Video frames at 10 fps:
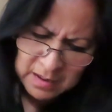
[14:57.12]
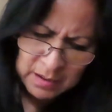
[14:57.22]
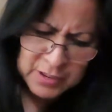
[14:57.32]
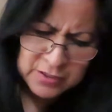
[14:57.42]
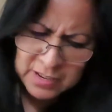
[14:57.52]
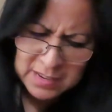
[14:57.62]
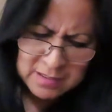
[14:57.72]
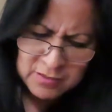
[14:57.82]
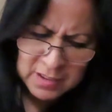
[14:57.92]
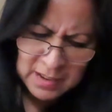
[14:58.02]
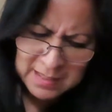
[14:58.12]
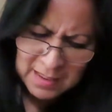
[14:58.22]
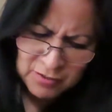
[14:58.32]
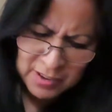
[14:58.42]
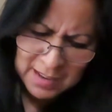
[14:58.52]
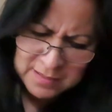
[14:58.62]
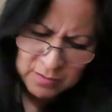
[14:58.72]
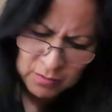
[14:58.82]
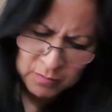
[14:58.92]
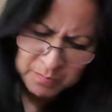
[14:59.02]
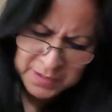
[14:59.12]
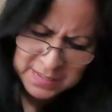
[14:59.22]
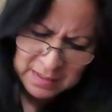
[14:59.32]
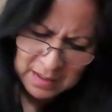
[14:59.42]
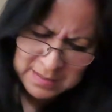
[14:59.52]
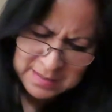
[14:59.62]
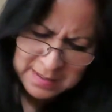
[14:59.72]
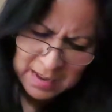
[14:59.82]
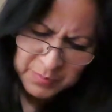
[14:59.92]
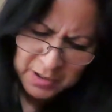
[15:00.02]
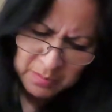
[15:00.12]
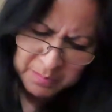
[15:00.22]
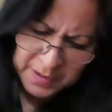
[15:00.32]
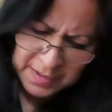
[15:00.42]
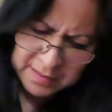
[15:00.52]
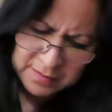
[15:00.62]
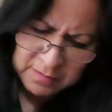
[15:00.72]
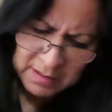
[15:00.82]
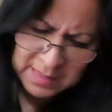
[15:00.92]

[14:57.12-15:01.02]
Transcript: I mean, I think she has her own stamp company too, I